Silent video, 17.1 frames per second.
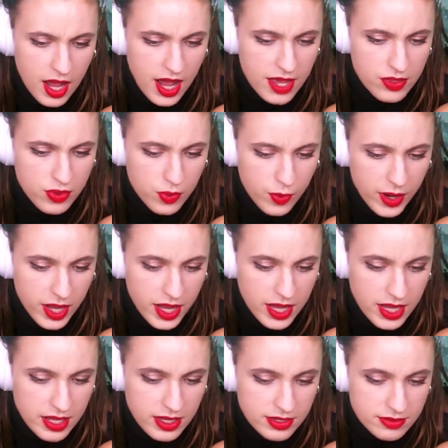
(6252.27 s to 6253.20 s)
Either
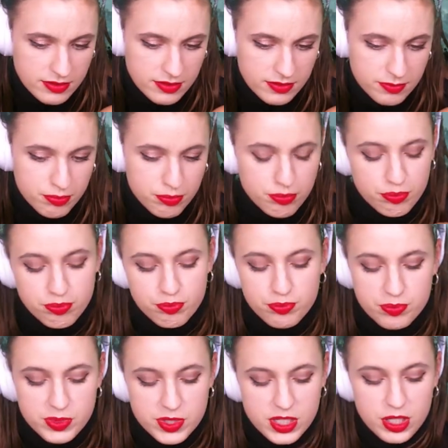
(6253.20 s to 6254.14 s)
way,
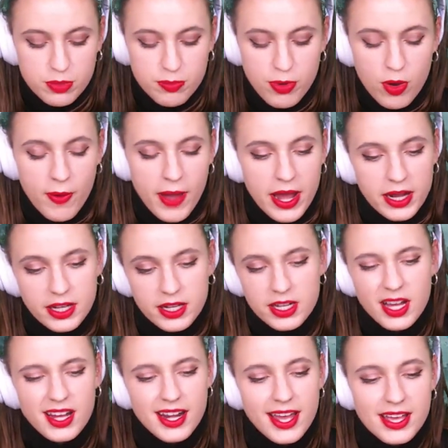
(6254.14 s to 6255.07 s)
still poetic.
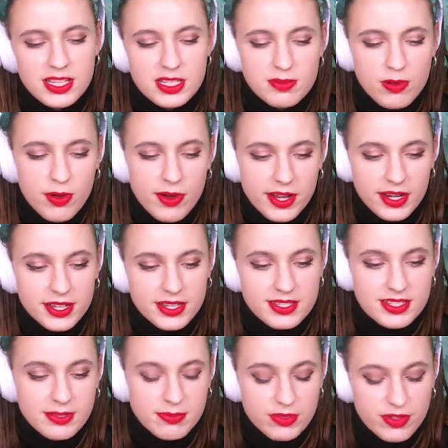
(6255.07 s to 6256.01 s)
Not as poetic
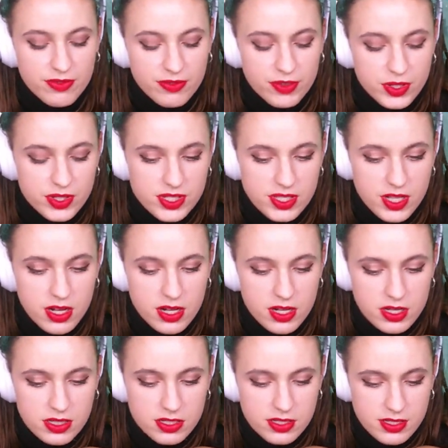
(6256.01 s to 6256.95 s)
as some of the first
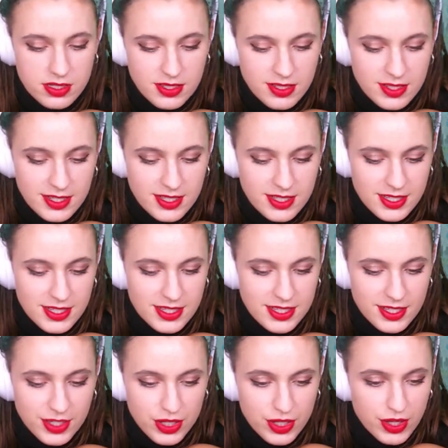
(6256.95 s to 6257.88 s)
songs,
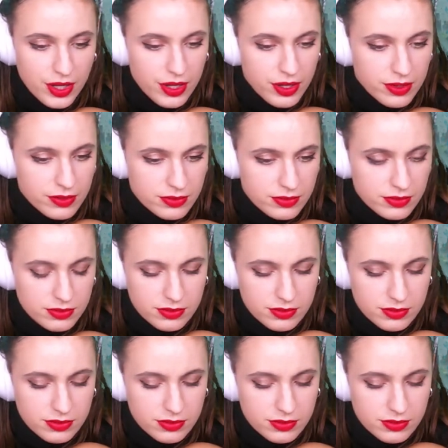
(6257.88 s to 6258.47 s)
you know.